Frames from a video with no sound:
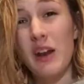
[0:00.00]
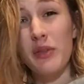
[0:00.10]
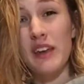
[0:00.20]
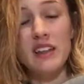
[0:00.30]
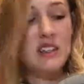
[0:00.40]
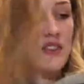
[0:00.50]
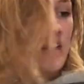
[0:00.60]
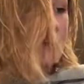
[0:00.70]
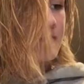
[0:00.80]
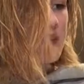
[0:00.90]
don't think it's
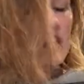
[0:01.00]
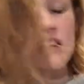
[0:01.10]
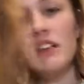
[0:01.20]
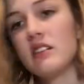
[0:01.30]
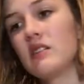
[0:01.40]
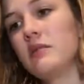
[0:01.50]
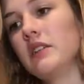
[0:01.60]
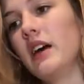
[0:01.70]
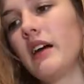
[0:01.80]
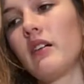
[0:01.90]
fun to be
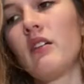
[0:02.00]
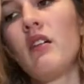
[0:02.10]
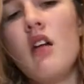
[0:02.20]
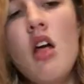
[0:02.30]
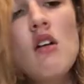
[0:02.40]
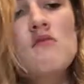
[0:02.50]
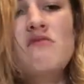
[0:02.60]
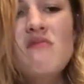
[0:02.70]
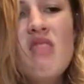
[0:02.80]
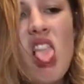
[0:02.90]
like,
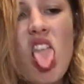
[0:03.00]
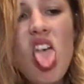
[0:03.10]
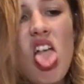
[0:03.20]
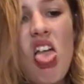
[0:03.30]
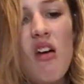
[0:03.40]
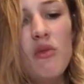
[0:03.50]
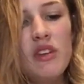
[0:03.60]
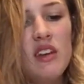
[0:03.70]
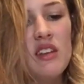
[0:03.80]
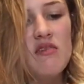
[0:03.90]
we
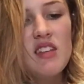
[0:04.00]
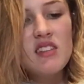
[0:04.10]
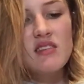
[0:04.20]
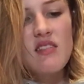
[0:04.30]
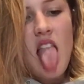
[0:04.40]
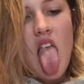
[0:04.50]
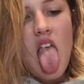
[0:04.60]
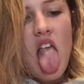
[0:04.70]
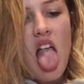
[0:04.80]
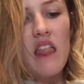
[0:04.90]
need this,
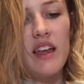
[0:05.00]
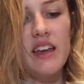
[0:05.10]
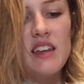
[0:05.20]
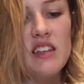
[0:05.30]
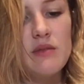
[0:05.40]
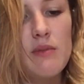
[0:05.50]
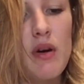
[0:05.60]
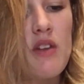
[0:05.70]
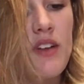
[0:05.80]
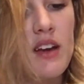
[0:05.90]
like it needs to be
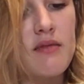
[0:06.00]
perfect.